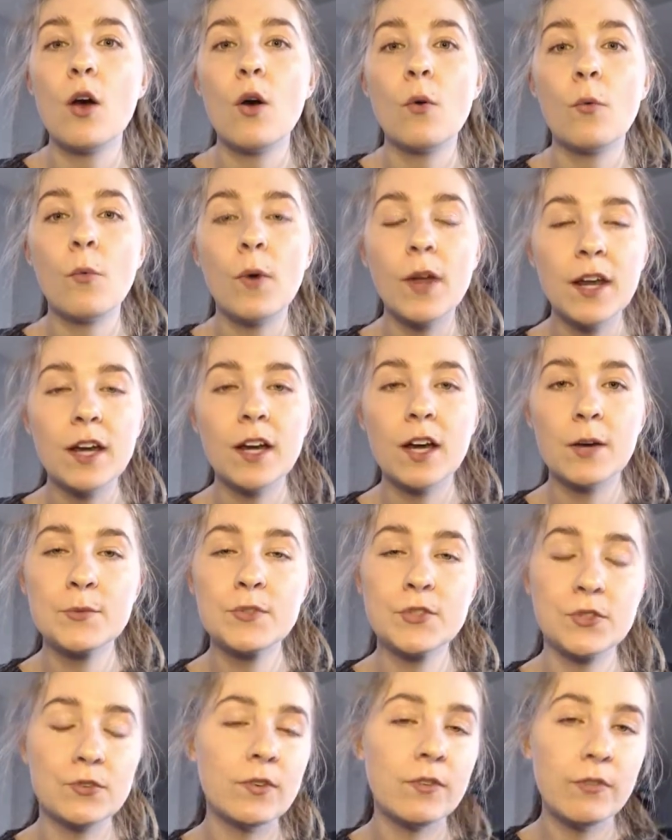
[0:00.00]
when it comes
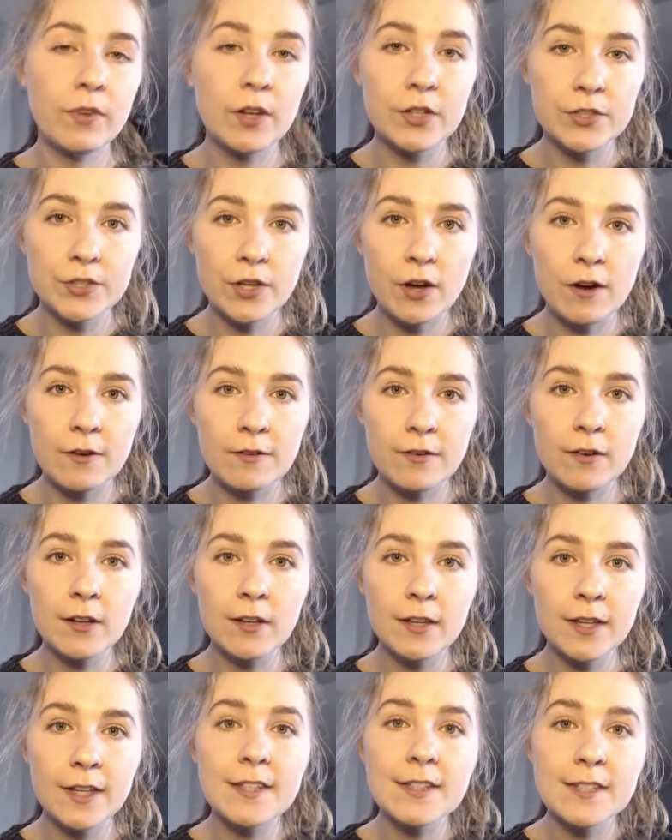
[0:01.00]
through and feels
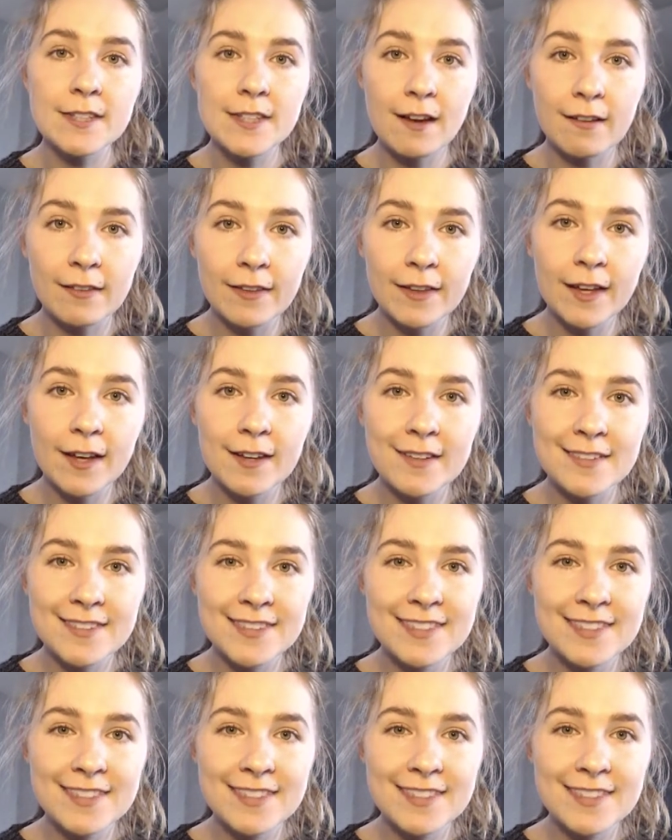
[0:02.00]
awful, it's telling us